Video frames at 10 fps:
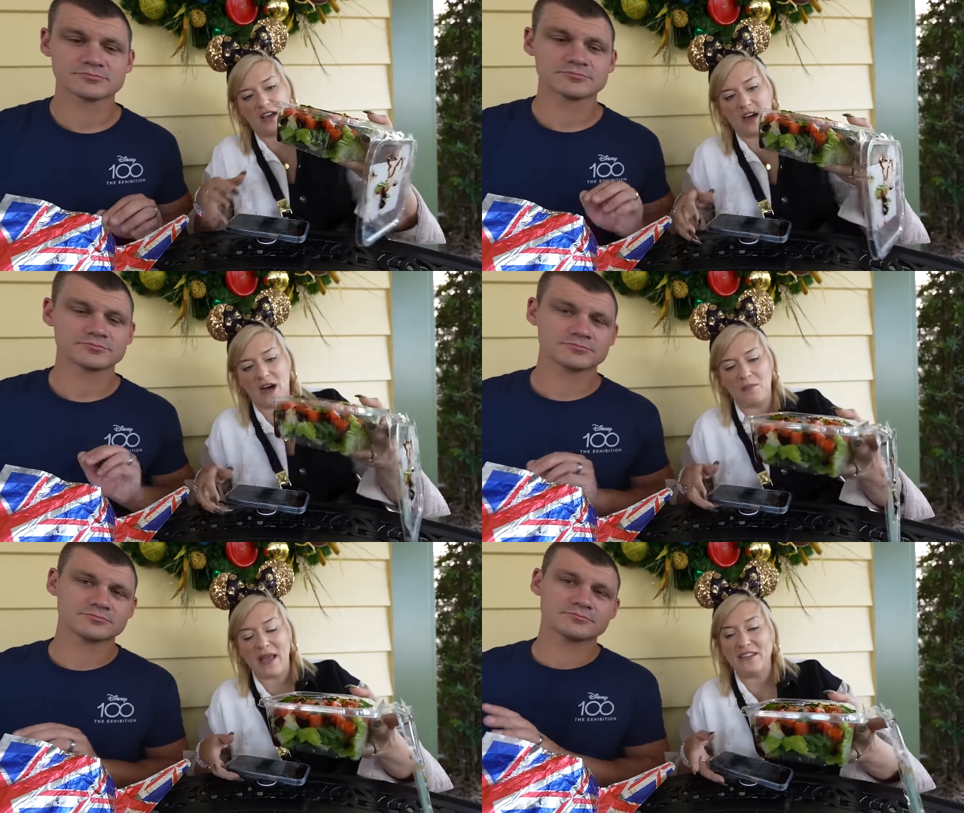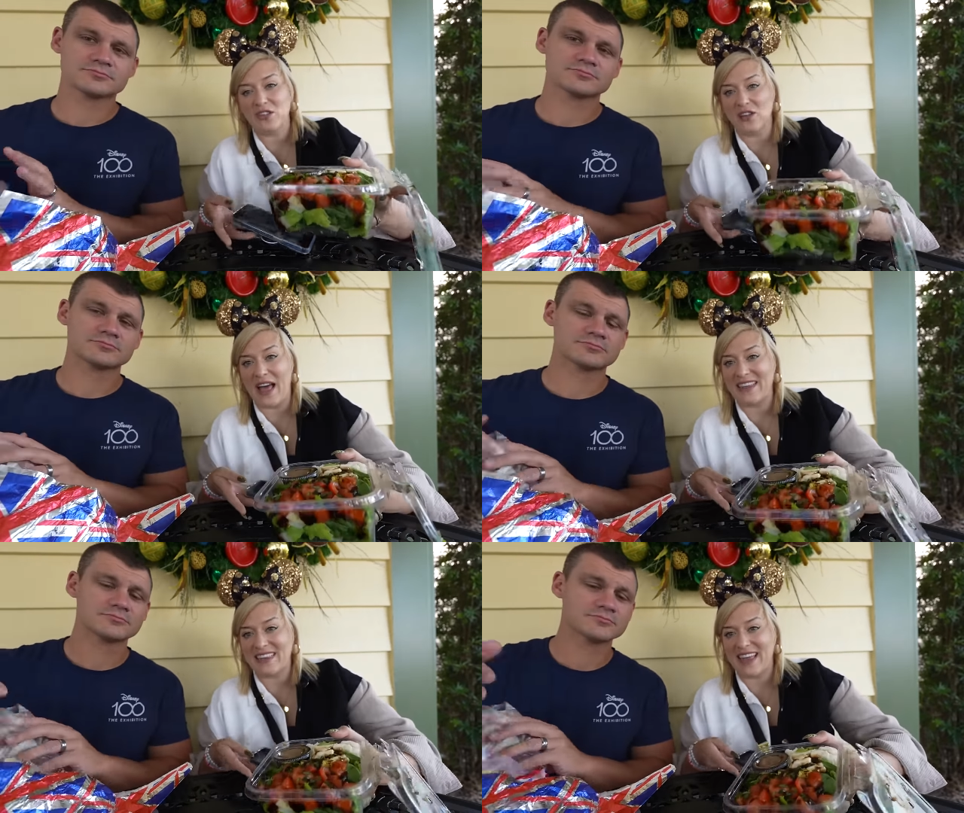Speaker 1: uh,
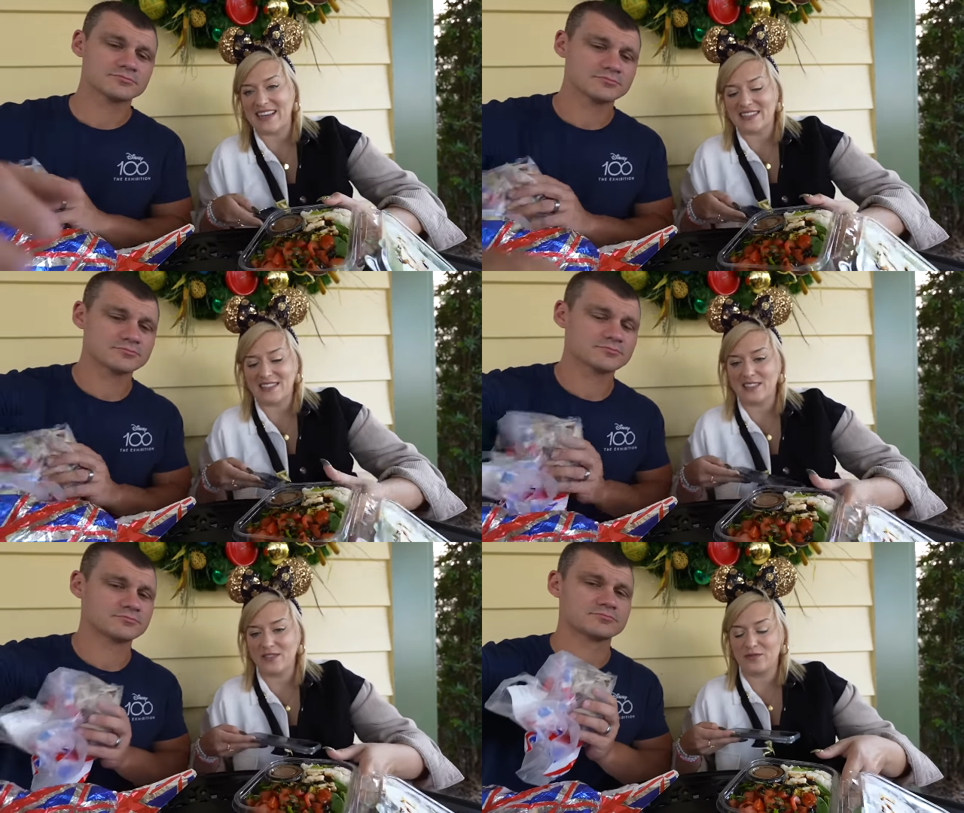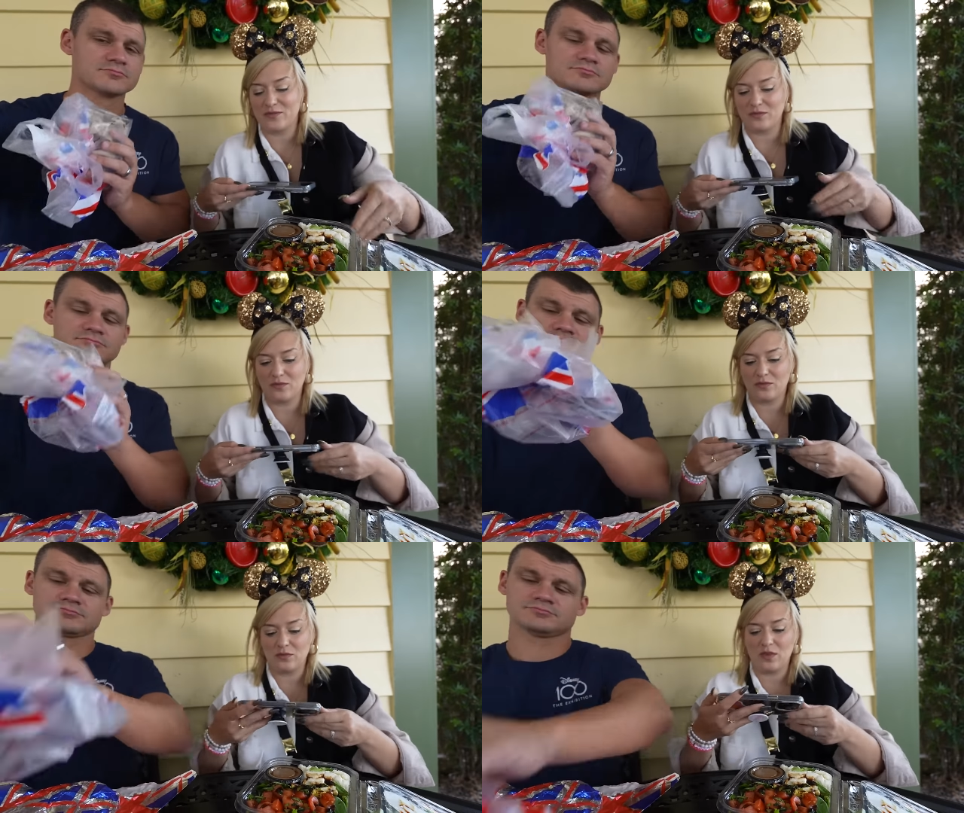basil, and lettuce.
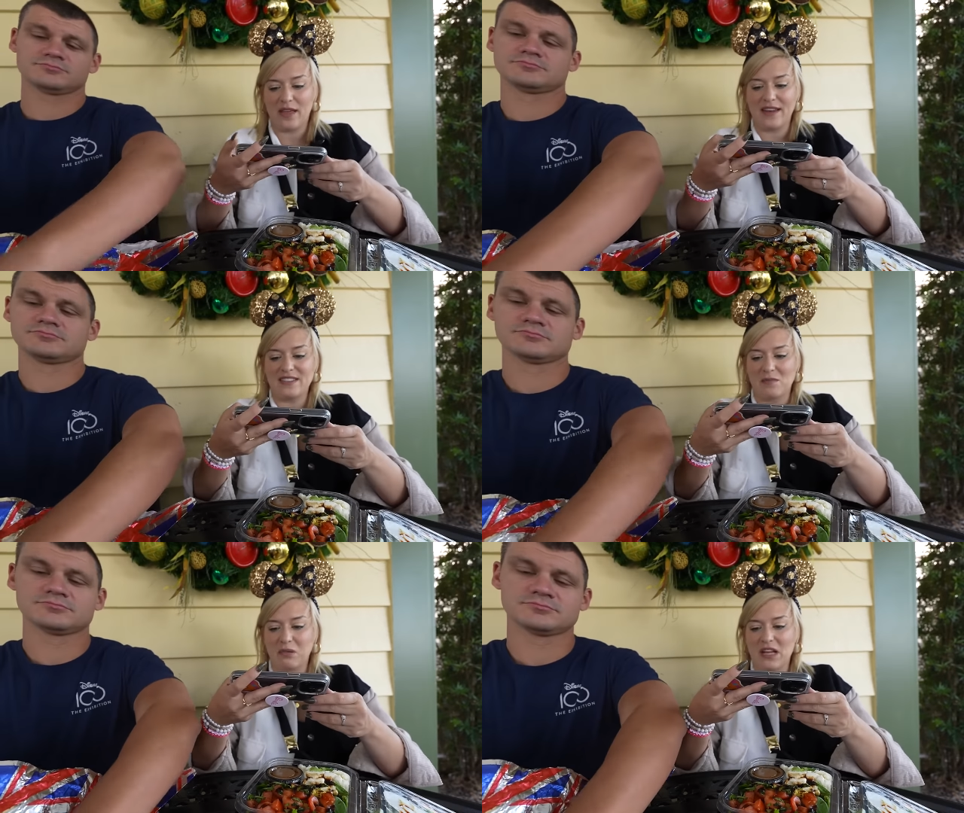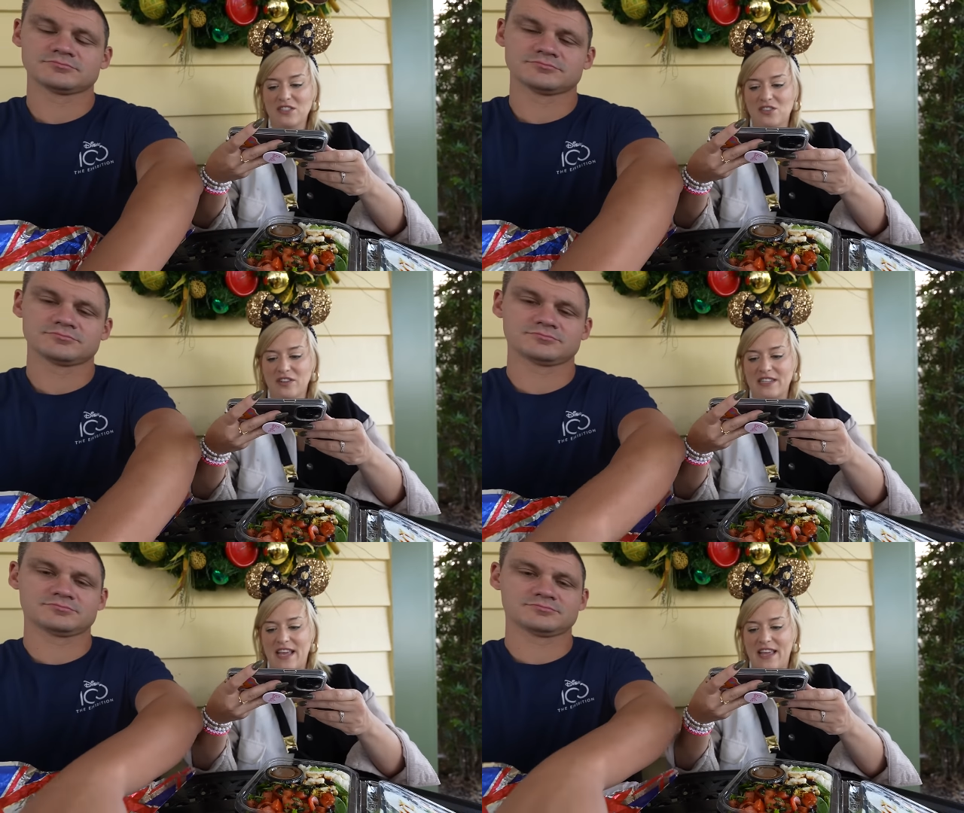And it's a
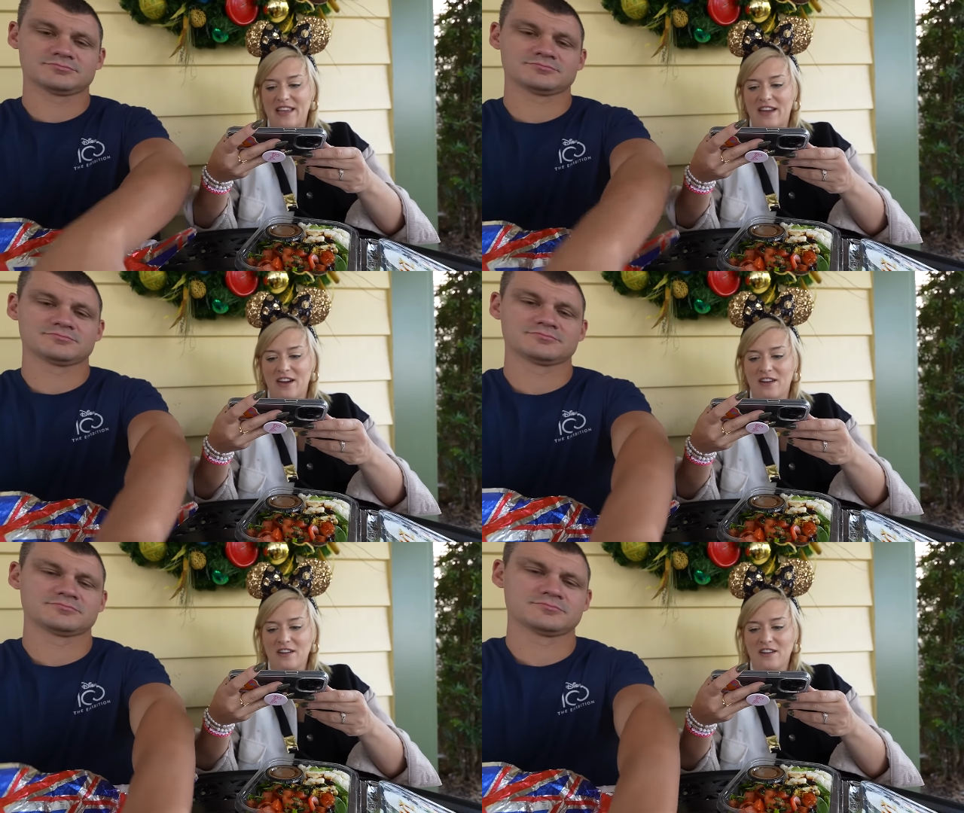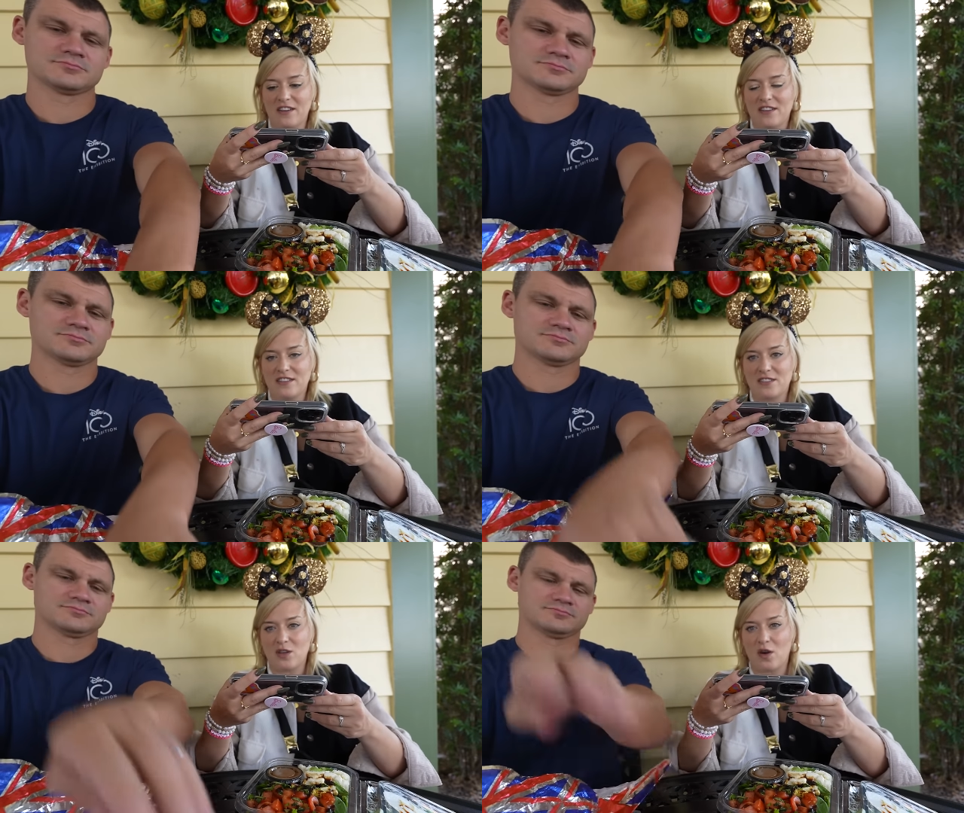blustery day here.
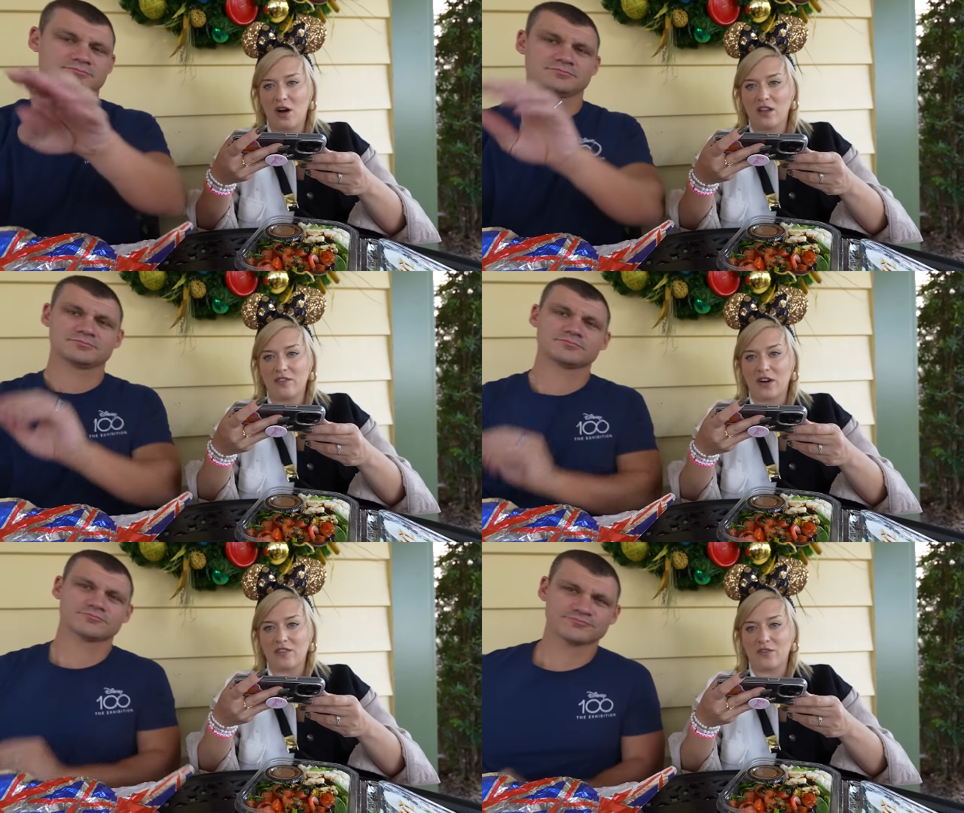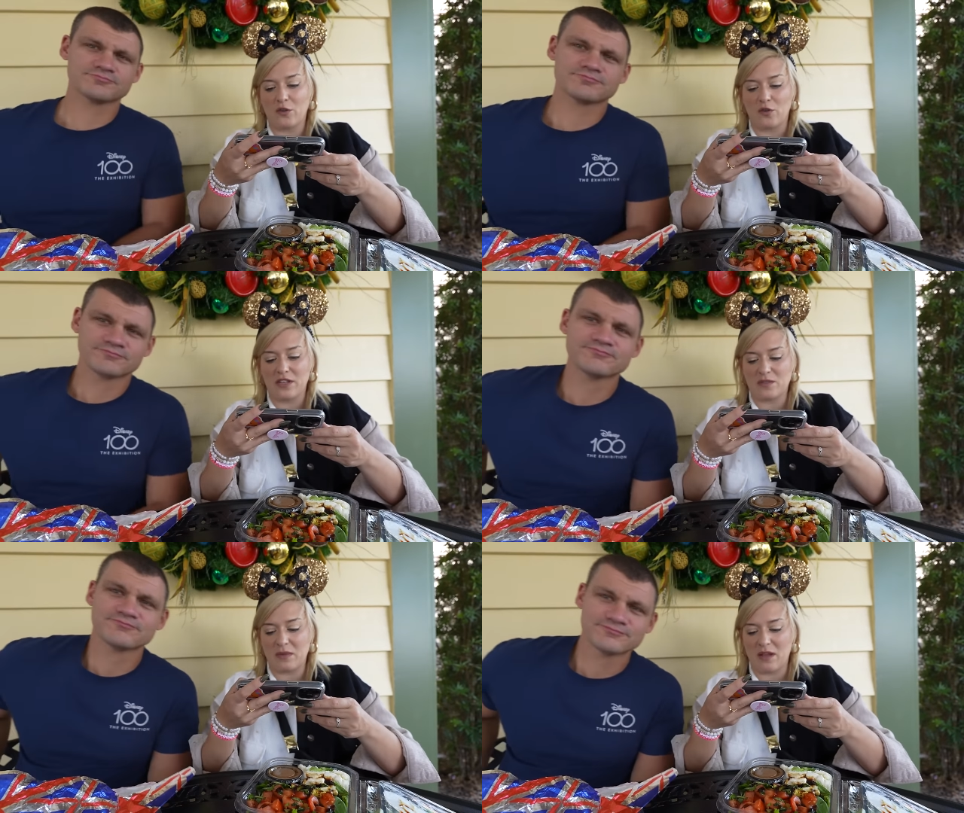So all of our
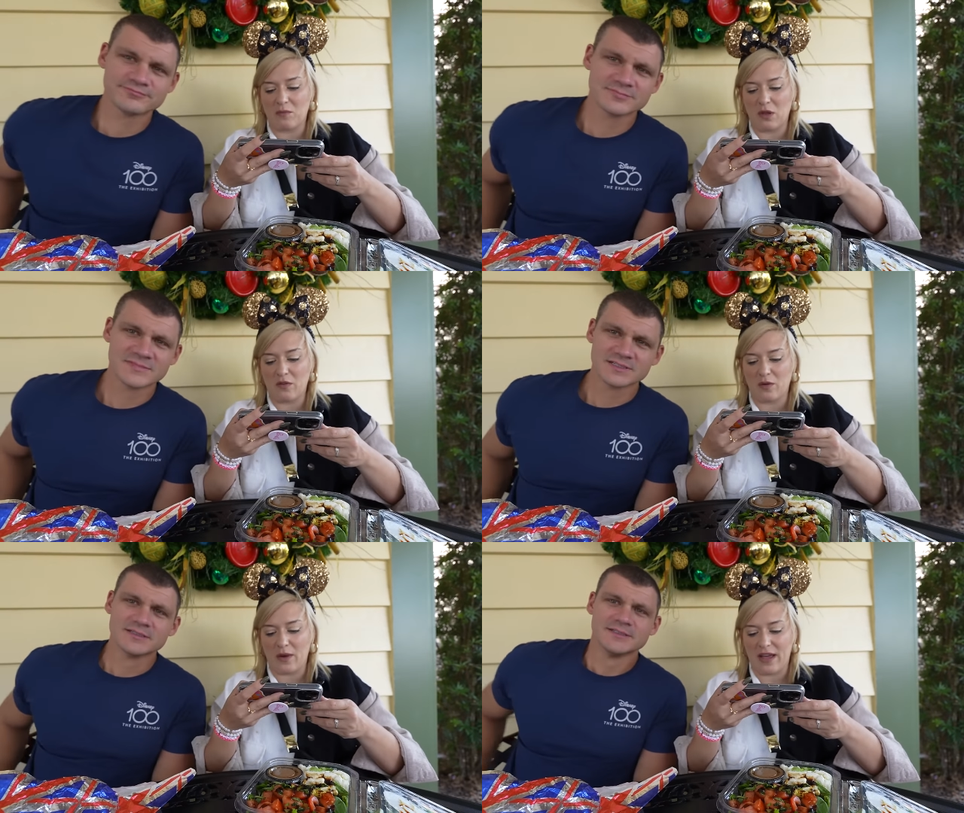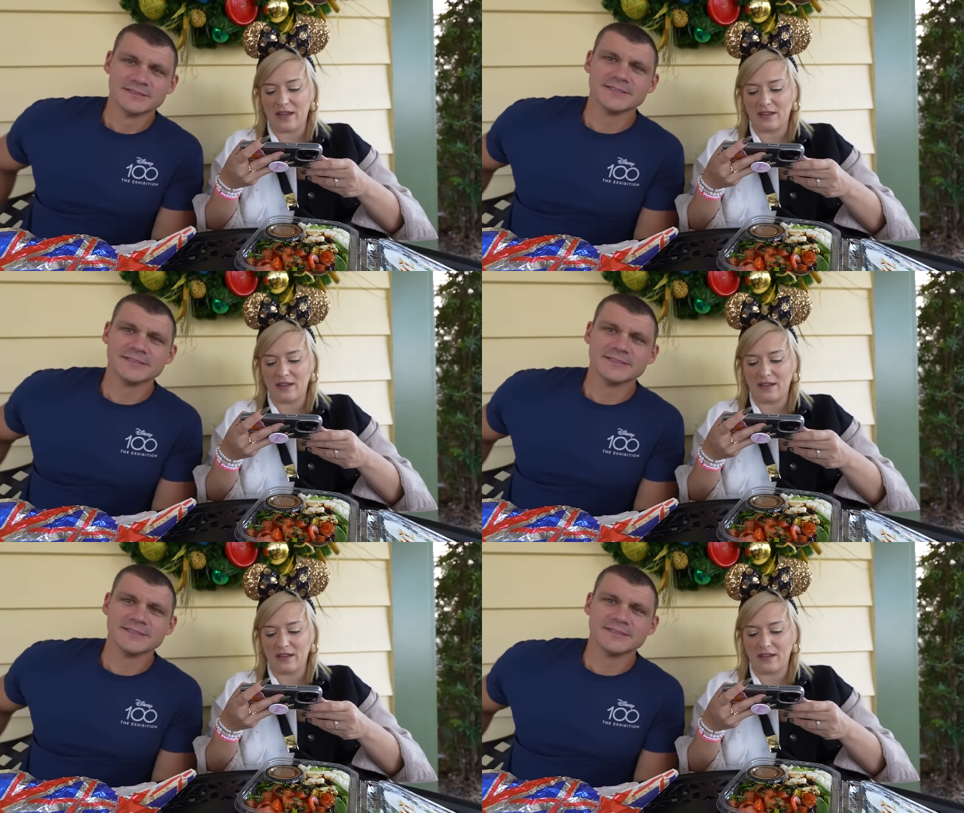food is being blown away.